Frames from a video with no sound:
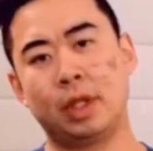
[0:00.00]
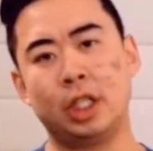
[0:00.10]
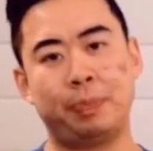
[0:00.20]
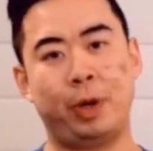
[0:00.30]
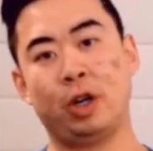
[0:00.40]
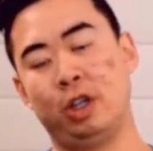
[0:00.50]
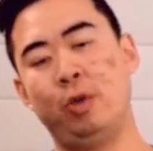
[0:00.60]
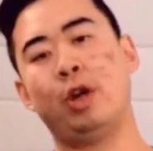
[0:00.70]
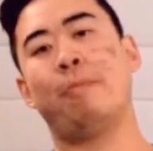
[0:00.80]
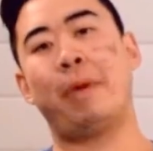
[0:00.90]
This is Pure
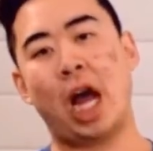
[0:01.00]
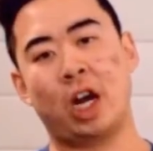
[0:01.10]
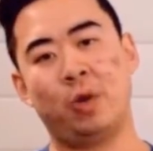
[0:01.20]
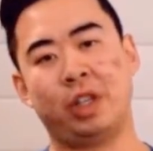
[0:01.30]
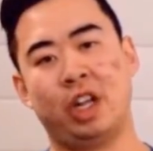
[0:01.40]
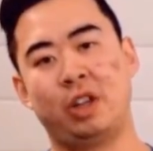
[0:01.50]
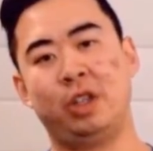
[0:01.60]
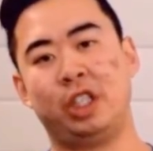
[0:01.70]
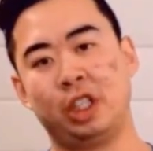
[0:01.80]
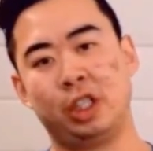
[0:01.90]
Lou and you're back with
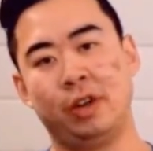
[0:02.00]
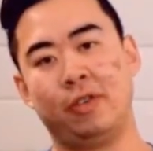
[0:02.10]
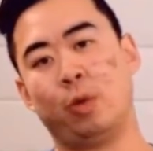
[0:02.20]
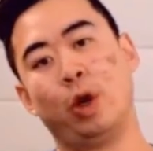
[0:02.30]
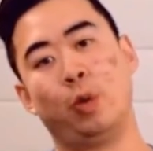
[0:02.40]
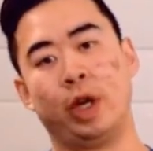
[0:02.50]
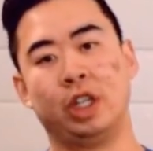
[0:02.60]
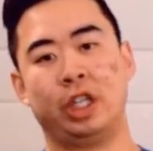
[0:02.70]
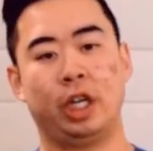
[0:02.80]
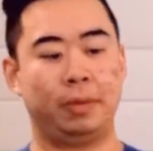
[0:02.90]
another edition of the Real Wheel
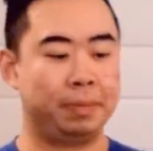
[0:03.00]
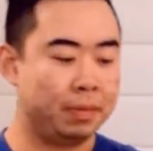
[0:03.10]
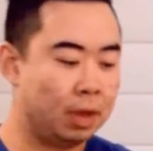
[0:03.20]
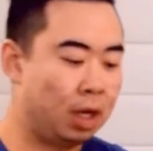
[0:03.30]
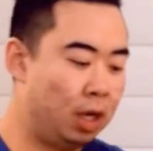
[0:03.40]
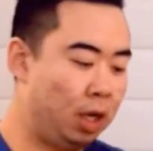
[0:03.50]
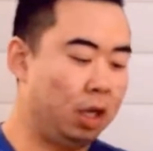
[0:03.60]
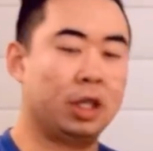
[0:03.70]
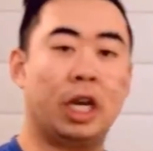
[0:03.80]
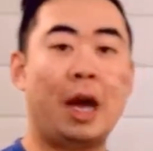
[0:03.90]
Deal.
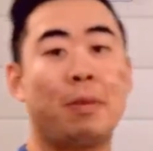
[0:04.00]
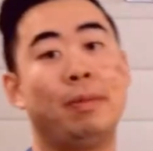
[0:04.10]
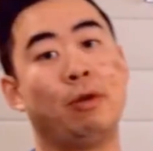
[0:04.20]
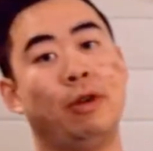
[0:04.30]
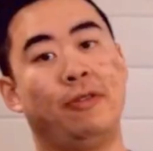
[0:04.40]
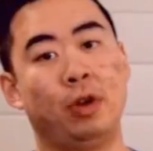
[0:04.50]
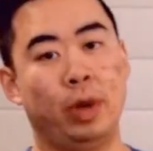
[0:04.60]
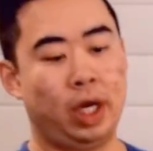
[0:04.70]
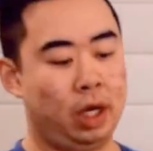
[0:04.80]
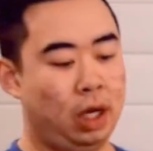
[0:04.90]
Today I'm going to be
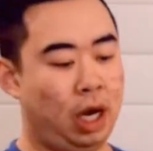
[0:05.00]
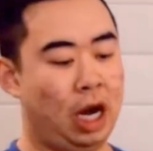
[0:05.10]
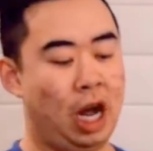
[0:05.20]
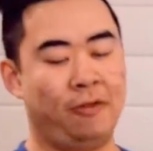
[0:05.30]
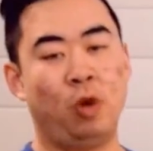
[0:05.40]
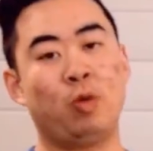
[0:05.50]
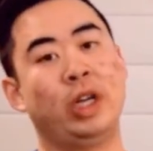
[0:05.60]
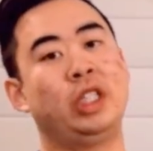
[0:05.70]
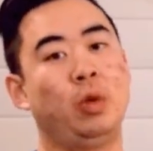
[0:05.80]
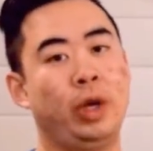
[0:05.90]
reviewing a Volk
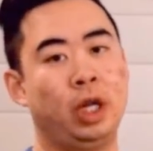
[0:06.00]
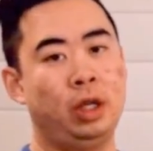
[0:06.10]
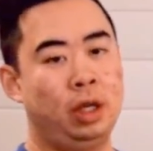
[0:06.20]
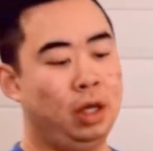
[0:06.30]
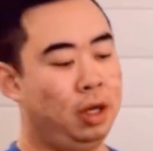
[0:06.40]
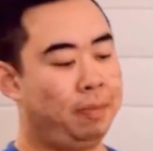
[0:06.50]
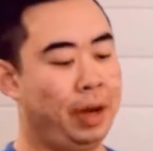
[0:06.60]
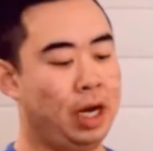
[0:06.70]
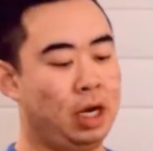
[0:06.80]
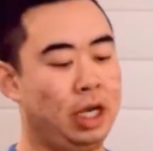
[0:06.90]
racing wheel,
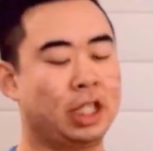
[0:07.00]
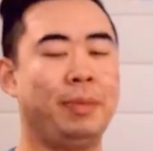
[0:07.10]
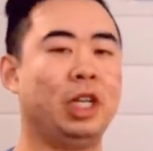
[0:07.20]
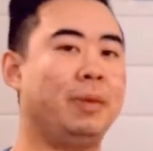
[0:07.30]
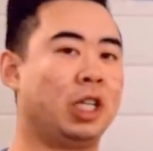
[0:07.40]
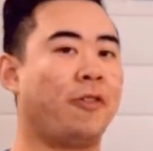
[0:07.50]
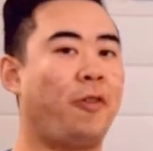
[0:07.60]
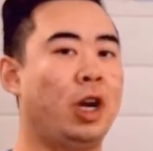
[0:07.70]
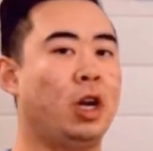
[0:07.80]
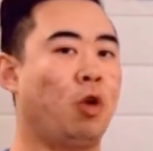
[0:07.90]
but it's going to be a little bit
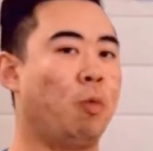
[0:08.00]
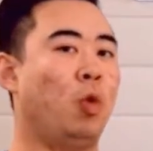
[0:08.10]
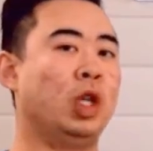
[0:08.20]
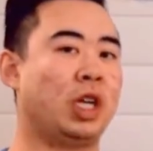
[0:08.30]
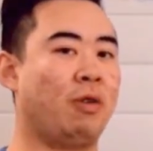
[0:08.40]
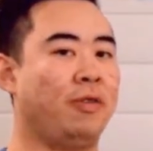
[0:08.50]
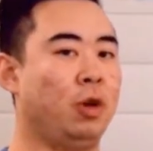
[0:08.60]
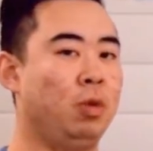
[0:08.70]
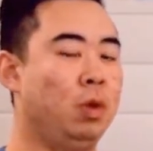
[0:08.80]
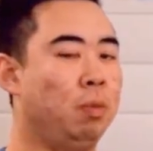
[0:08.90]
different than the normal ones I
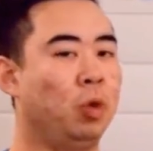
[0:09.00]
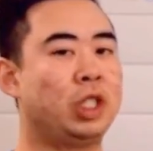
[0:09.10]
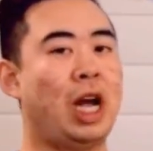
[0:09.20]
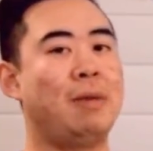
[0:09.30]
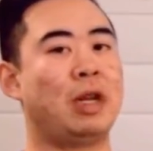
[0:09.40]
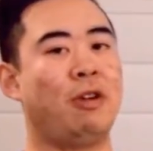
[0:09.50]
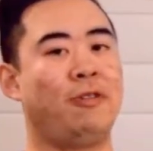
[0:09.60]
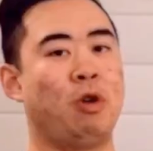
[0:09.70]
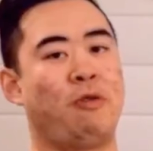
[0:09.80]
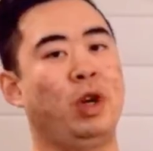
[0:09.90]
review. Most times I
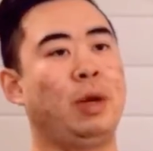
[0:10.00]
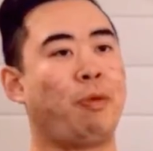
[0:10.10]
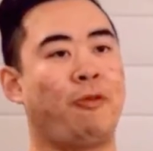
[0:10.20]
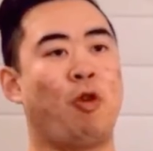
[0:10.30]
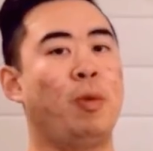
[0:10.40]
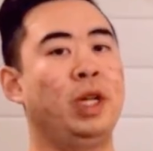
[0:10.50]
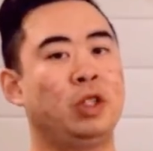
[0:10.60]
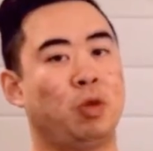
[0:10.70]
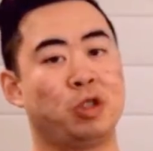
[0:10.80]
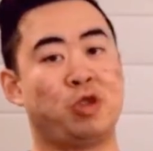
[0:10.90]
review a really
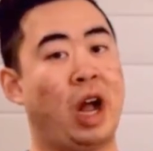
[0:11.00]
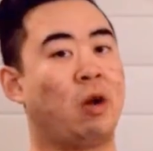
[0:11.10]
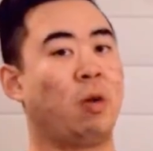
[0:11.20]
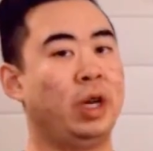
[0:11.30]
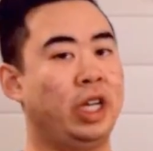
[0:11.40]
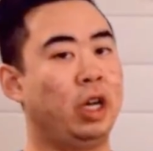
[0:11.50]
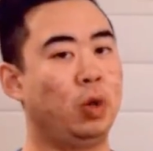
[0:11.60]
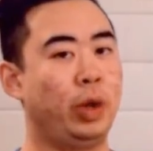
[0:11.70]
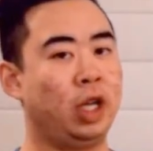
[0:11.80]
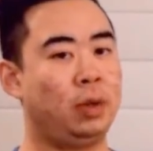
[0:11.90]
performance or track
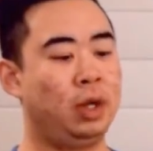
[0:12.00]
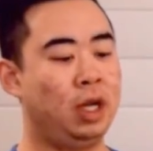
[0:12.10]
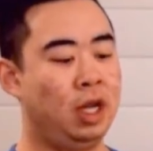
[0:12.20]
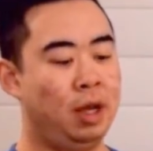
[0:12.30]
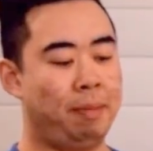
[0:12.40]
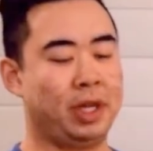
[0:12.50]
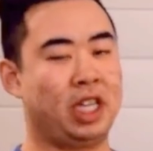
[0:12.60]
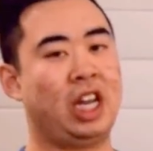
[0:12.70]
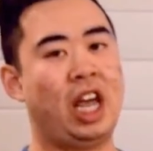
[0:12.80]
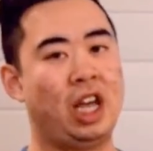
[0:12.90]
oriented wheel, but
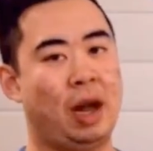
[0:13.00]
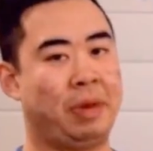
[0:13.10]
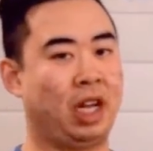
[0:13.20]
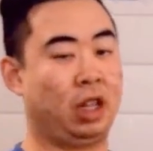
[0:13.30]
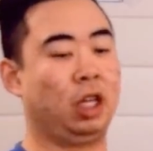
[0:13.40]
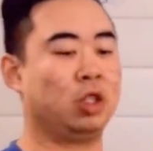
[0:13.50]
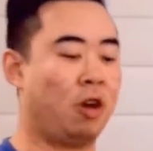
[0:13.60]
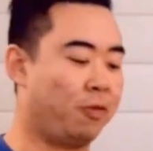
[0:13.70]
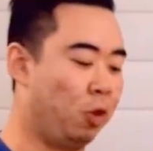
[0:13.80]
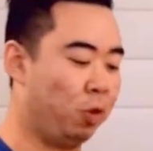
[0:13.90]
today I'm taking things
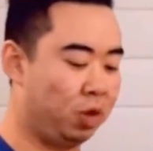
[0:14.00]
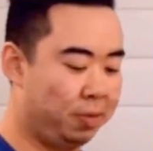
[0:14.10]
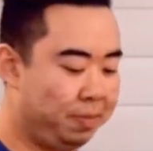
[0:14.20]
off-road.